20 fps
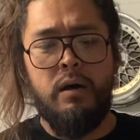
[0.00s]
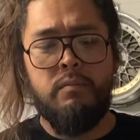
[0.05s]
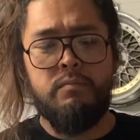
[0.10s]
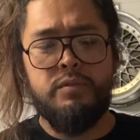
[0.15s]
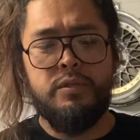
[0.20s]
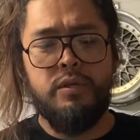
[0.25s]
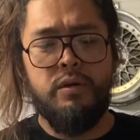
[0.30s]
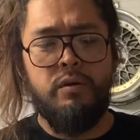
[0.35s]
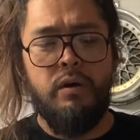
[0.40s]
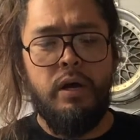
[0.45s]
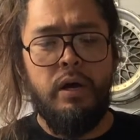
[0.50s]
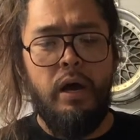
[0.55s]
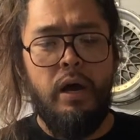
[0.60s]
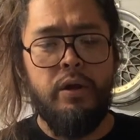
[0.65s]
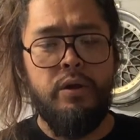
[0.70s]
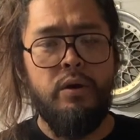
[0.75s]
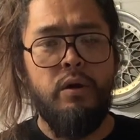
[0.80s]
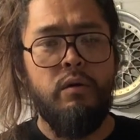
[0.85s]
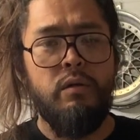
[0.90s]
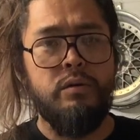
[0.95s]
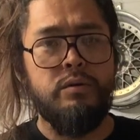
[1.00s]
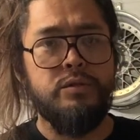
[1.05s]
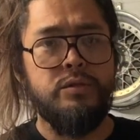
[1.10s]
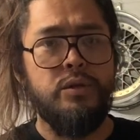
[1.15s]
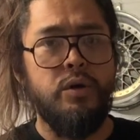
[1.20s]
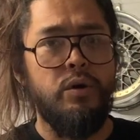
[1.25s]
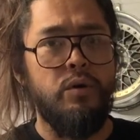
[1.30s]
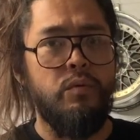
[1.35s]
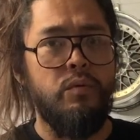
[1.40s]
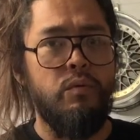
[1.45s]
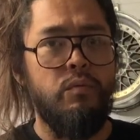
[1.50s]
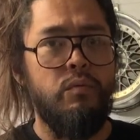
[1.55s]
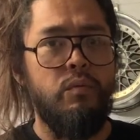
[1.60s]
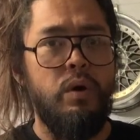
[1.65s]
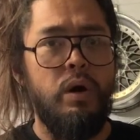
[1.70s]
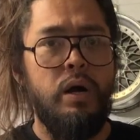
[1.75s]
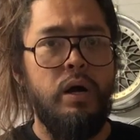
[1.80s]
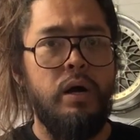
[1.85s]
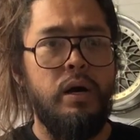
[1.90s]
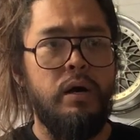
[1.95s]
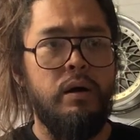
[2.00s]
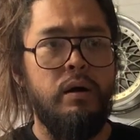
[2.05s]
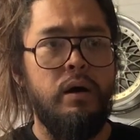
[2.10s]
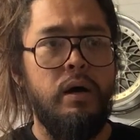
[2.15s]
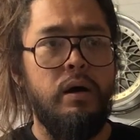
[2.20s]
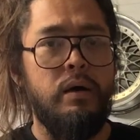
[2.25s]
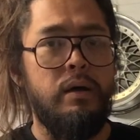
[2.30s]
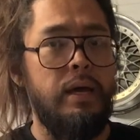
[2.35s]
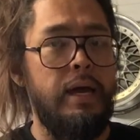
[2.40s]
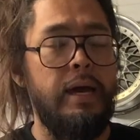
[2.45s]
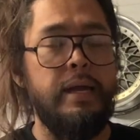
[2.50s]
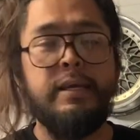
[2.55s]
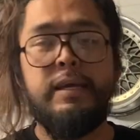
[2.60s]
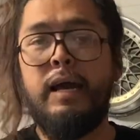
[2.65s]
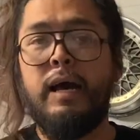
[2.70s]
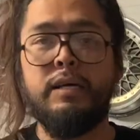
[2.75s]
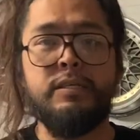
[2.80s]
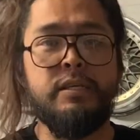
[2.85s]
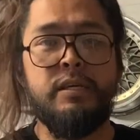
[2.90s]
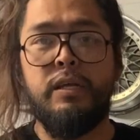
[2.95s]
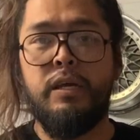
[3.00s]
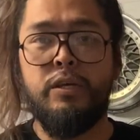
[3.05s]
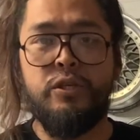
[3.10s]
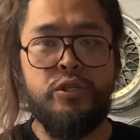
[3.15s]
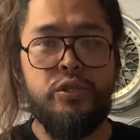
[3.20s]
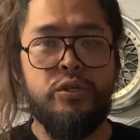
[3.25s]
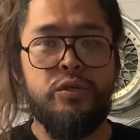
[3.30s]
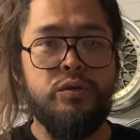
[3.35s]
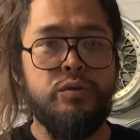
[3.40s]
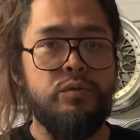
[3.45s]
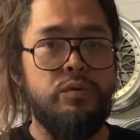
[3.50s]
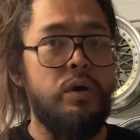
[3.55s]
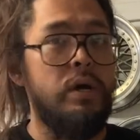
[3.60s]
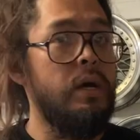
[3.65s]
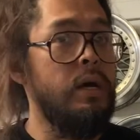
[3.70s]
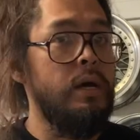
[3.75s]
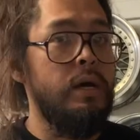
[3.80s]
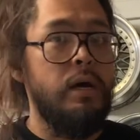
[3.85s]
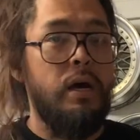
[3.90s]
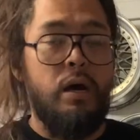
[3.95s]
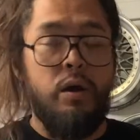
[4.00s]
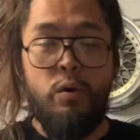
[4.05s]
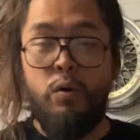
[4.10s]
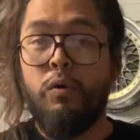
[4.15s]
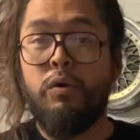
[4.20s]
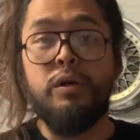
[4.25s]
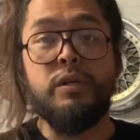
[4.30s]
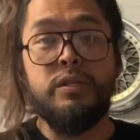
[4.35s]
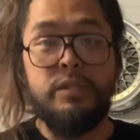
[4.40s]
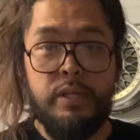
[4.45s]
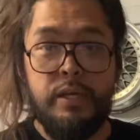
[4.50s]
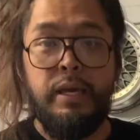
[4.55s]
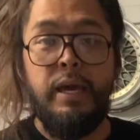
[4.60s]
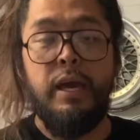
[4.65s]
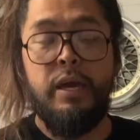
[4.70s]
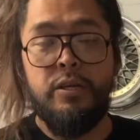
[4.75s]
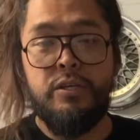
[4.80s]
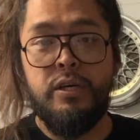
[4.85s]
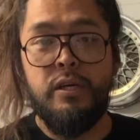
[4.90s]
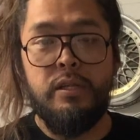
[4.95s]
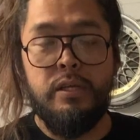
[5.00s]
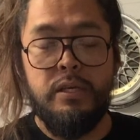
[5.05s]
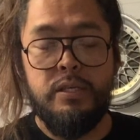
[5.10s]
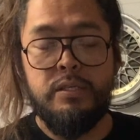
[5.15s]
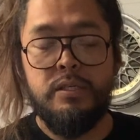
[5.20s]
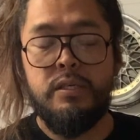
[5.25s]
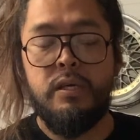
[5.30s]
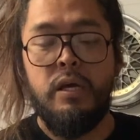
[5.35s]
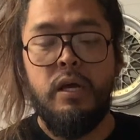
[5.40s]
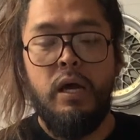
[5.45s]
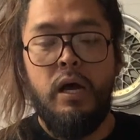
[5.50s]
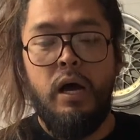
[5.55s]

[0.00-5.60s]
So I know there's no head gasket issue according to the gauge, at least.